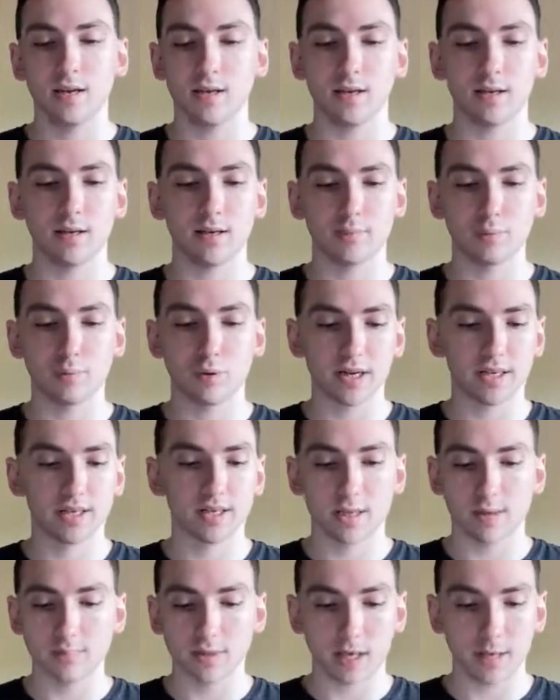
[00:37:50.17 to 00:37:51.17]
it brings
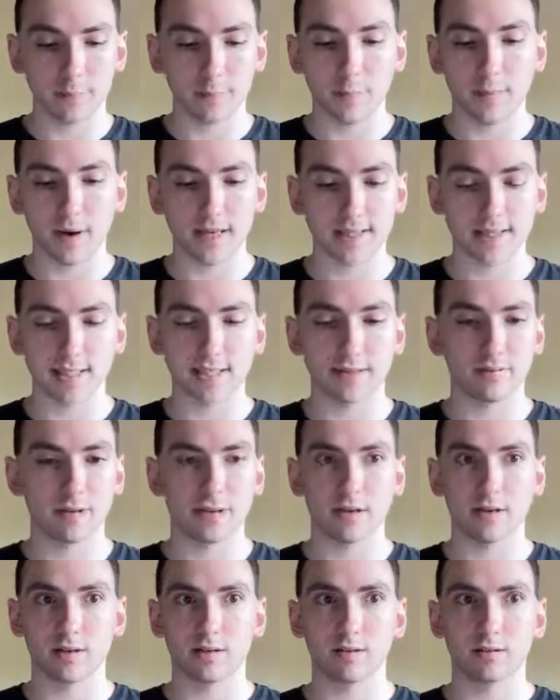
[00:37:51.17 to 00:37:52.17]
some type of
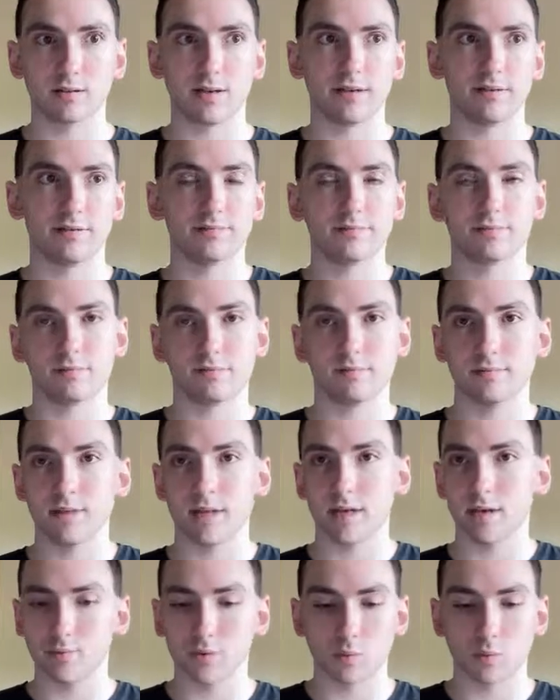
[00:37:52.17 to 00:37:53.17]
positivity into their life,
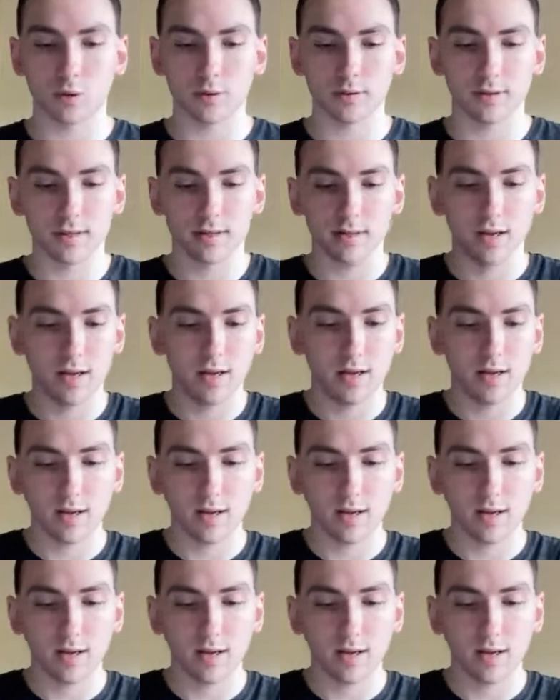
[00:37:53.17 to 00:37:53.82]
then it was worth it.